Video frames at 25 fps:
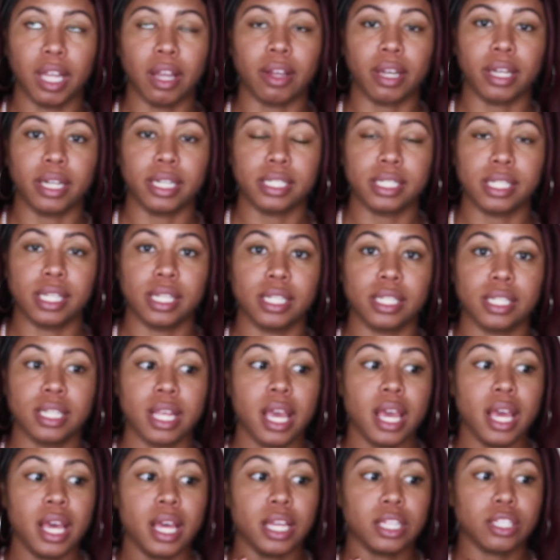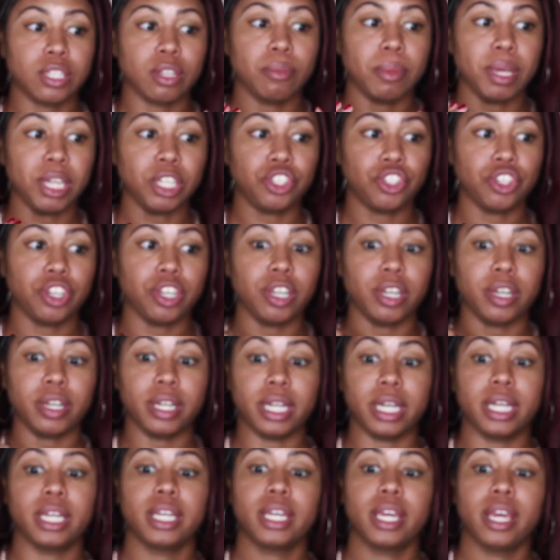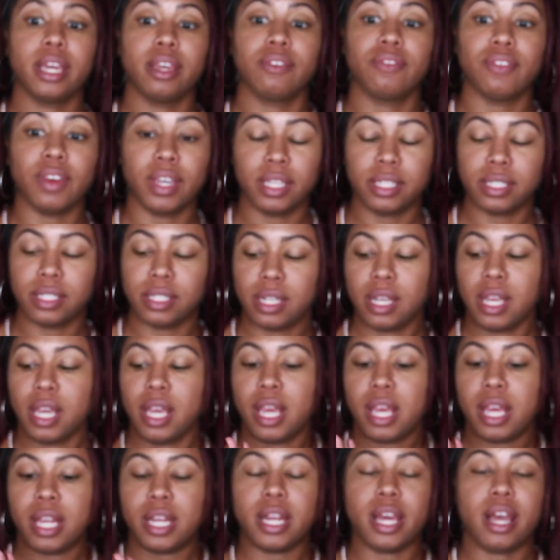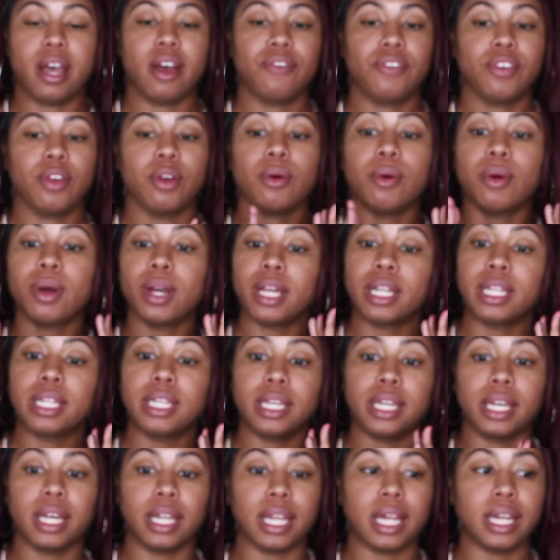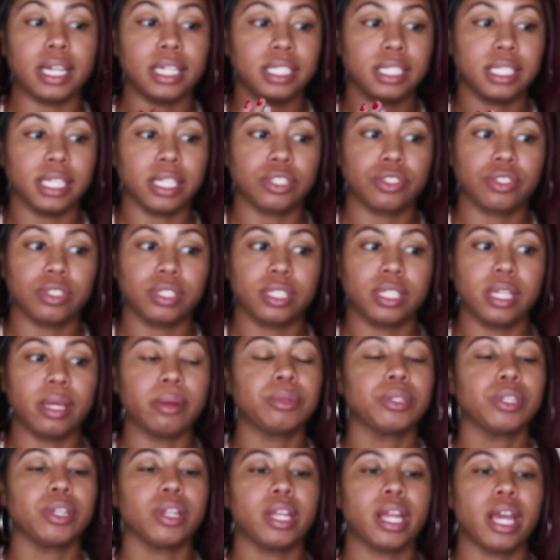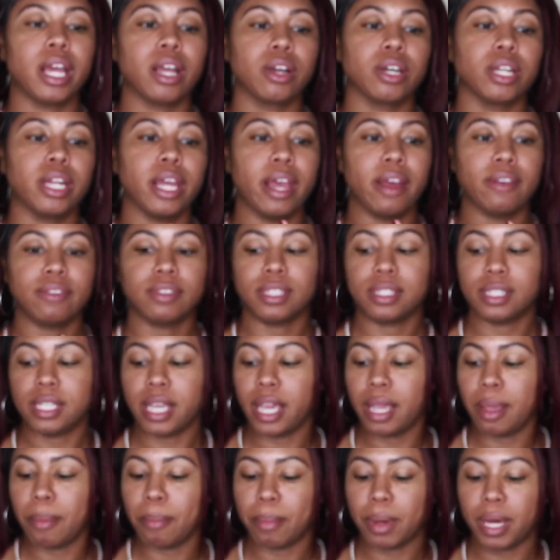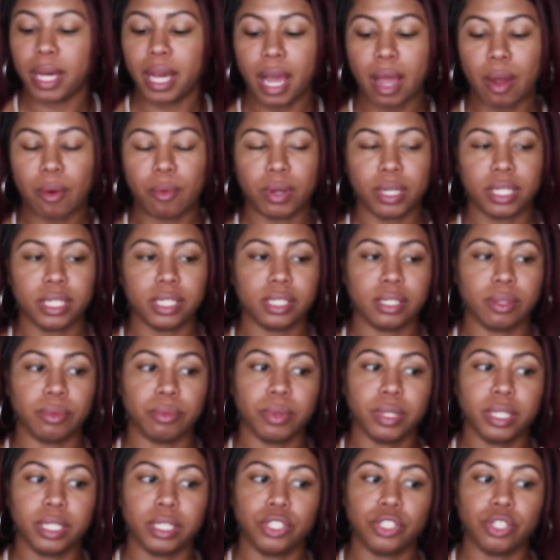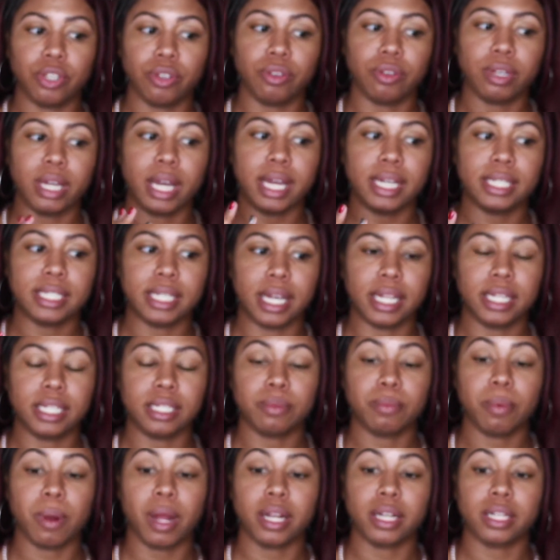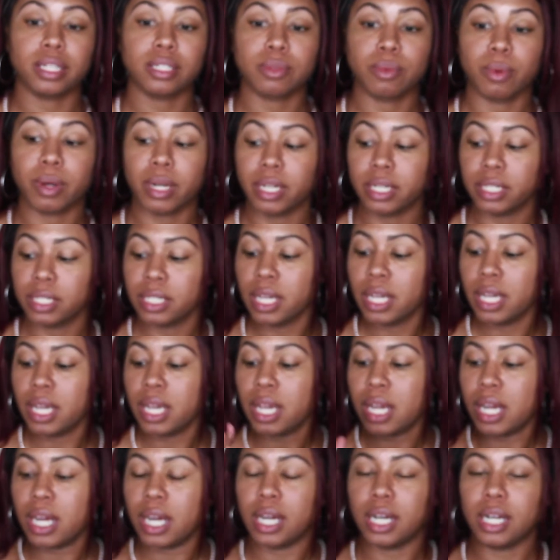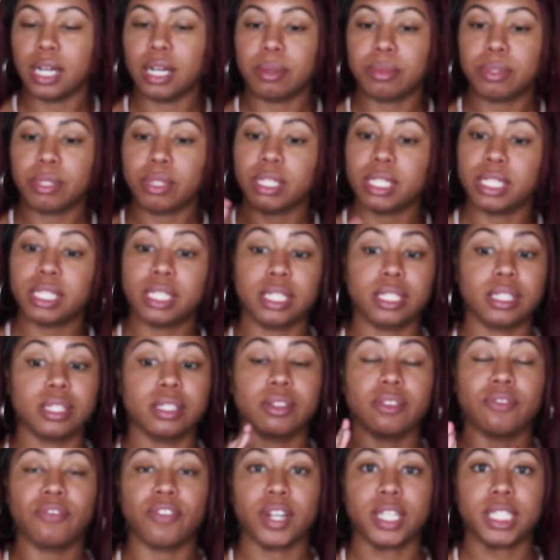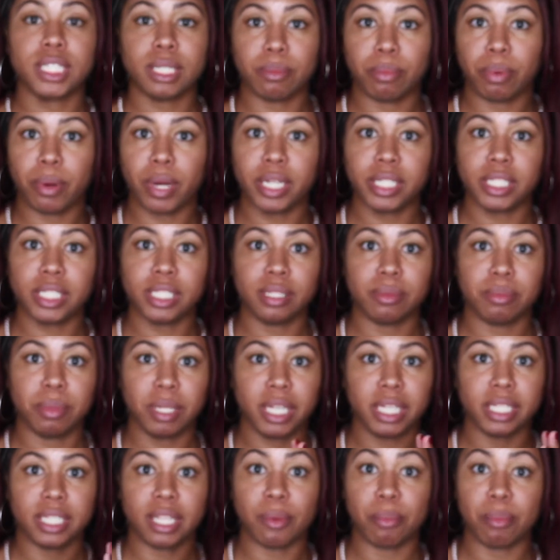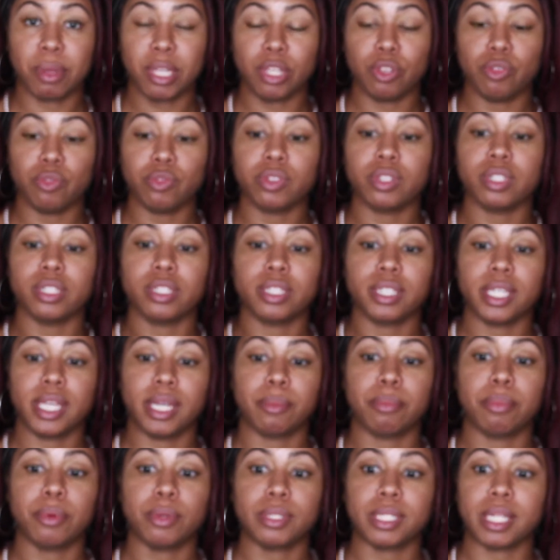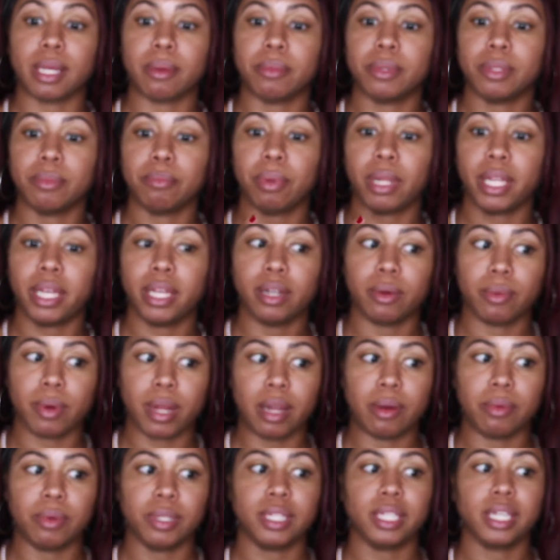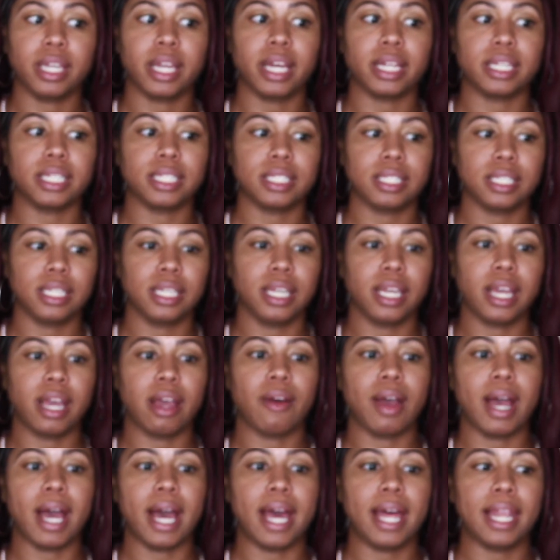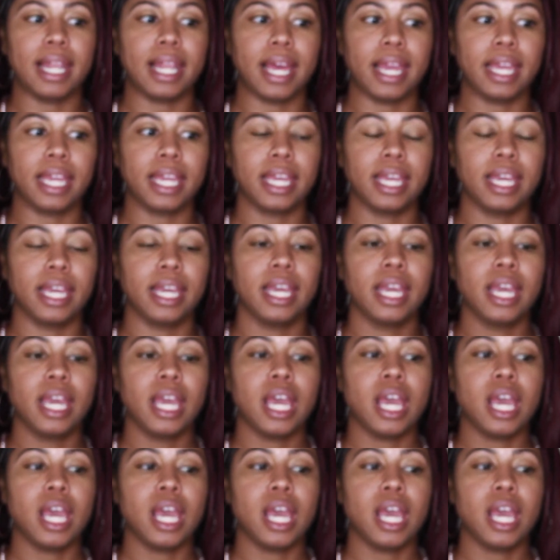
can I say this? It's going to make sure you're not cake faced. Now, if you're oily, a lot of these extra steps you're not going to have to take, but I wanted to really show you guys how these products work. So this isn't the first impressions because I've been using the samples. I've been playing around with it, kind of seeing how I like it,